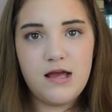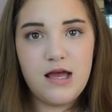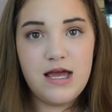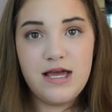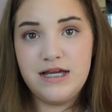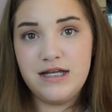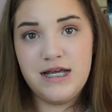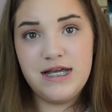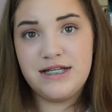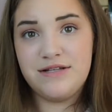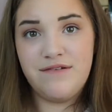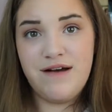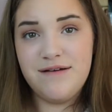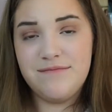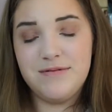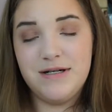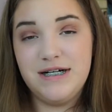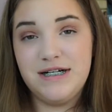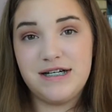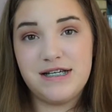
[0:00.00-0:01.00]
it's
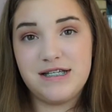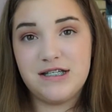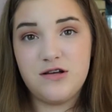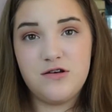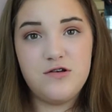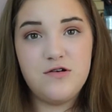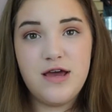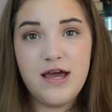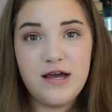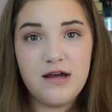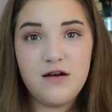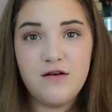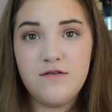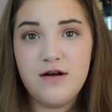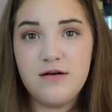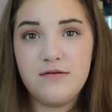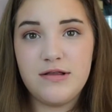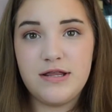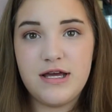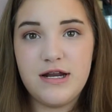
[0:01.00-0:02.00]
$5, so you can't go
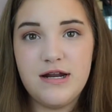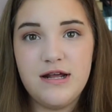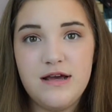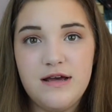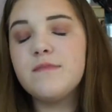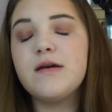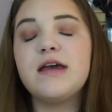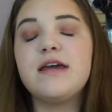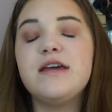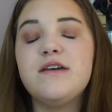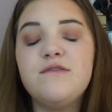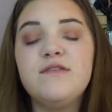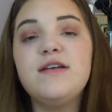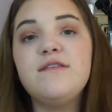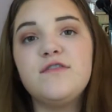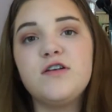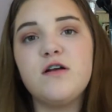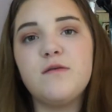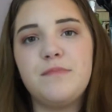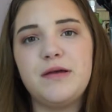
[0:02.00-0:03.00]
wrong with it. Even
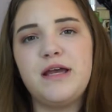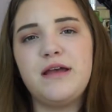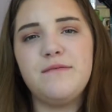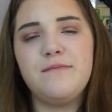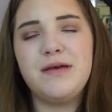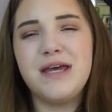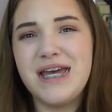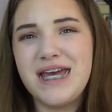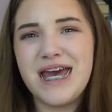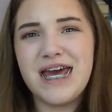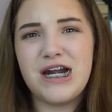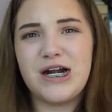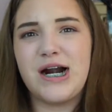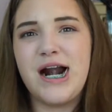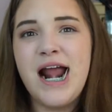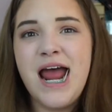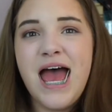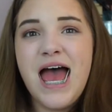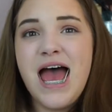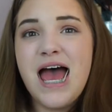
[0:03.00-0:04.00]
if you're a beginner,
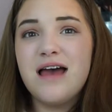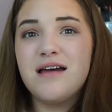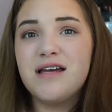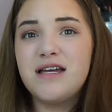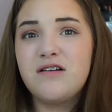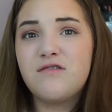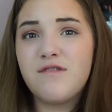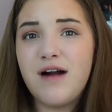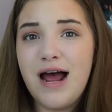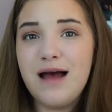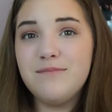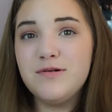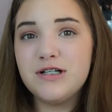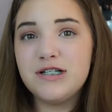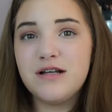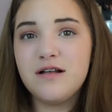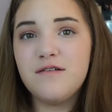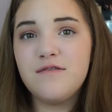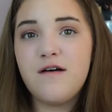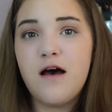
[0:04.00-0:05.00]
grab
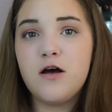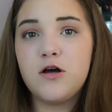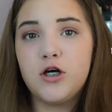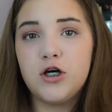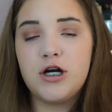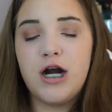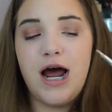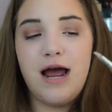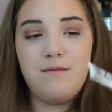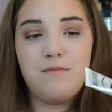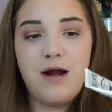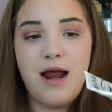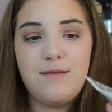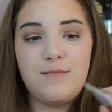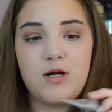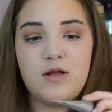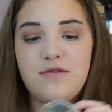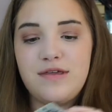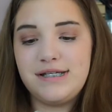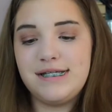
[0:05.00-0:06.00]
yourself a good eye
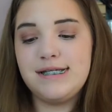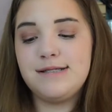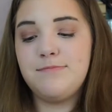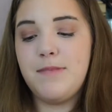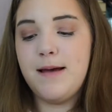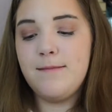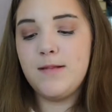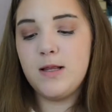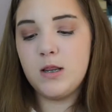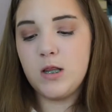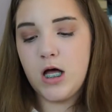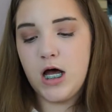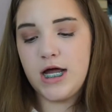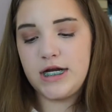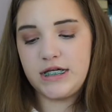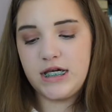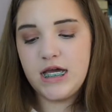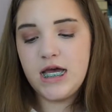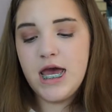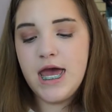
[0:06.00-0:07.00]
primer. This is by
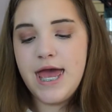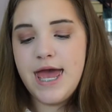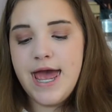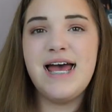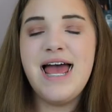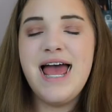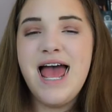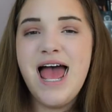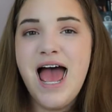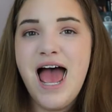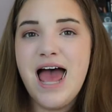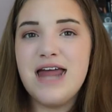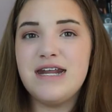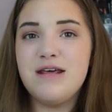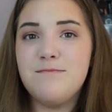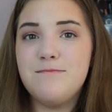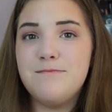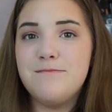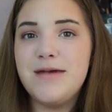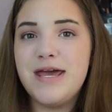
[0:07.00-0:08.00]
Milani, and
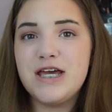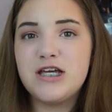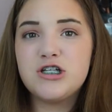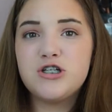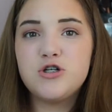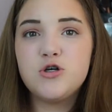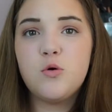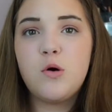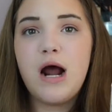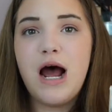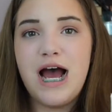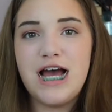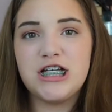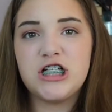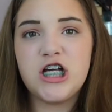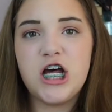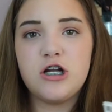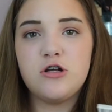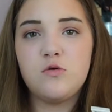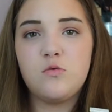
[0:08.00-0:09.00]
it makes your
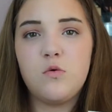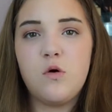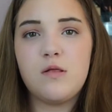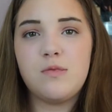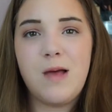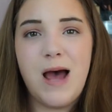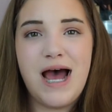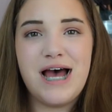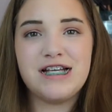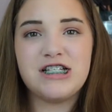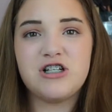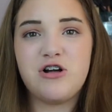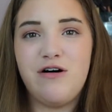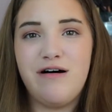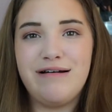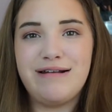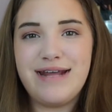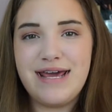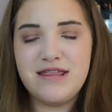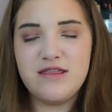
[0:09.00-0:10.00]
eyeshadow last
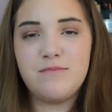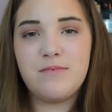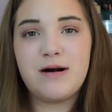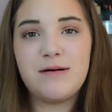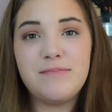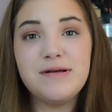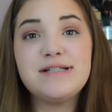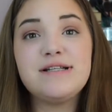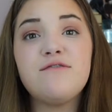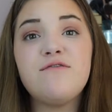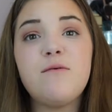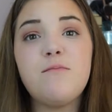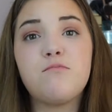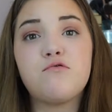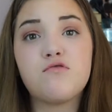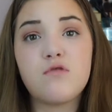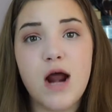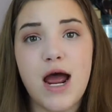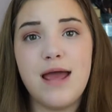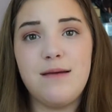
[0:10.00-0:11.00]
all day. The purpose of a
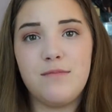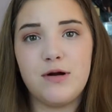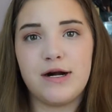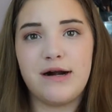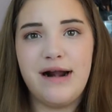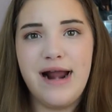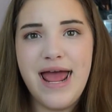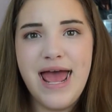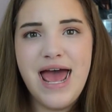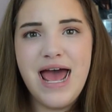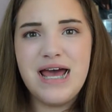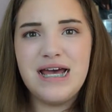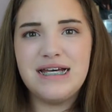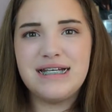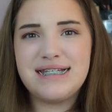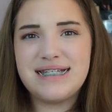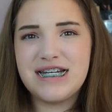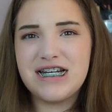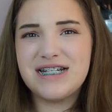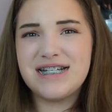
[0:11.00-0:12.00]
primer
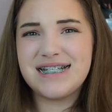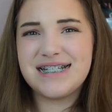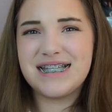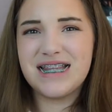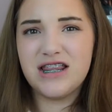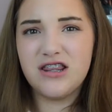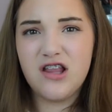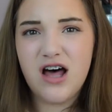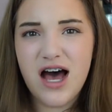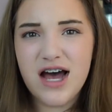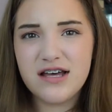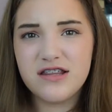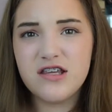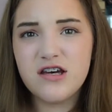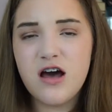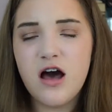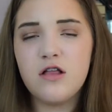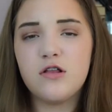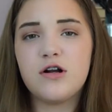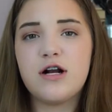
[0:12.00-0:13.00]
is to just lock the
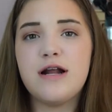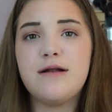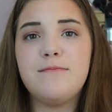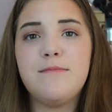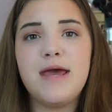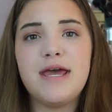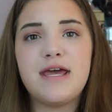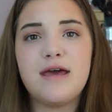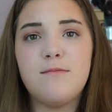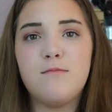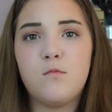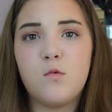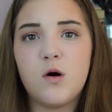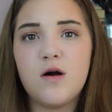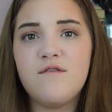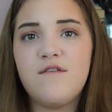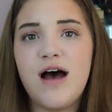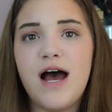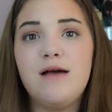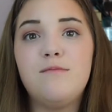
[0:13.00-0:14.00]
color and make it
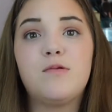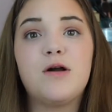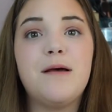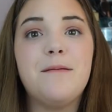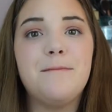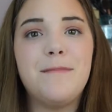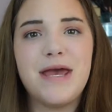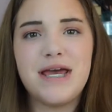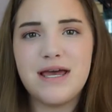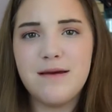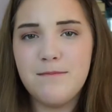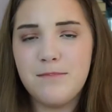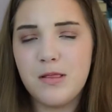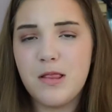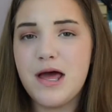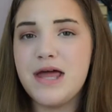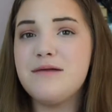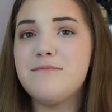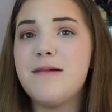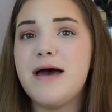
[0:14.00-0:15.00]
more vibrant, make it
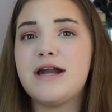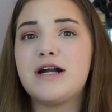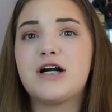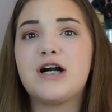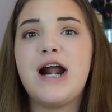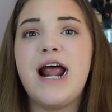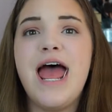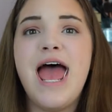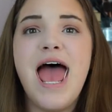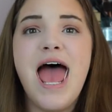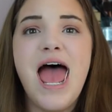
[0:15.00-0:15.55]
blend better,